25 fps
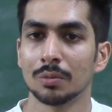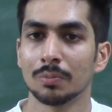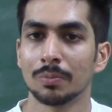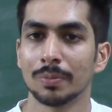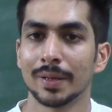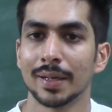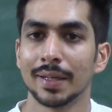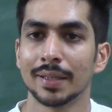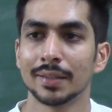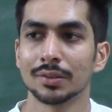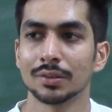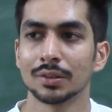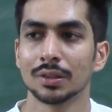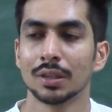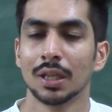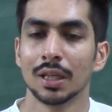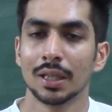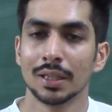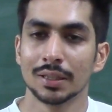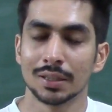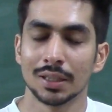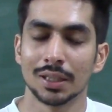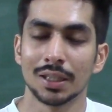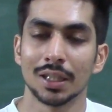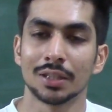plants,
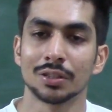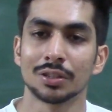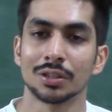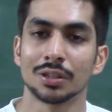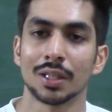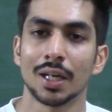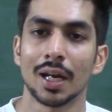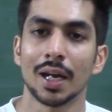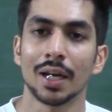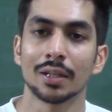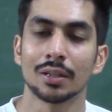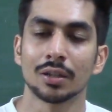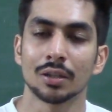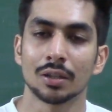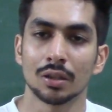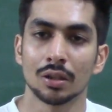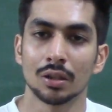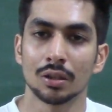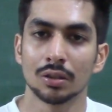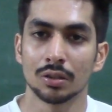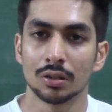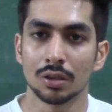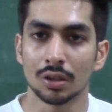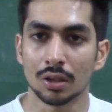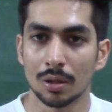then extract
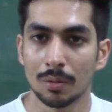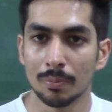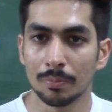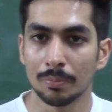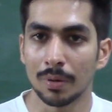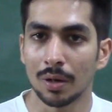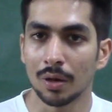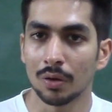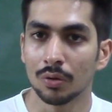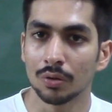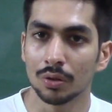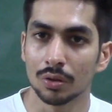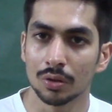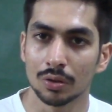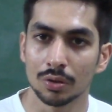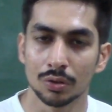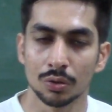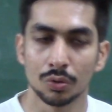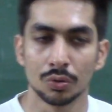the compound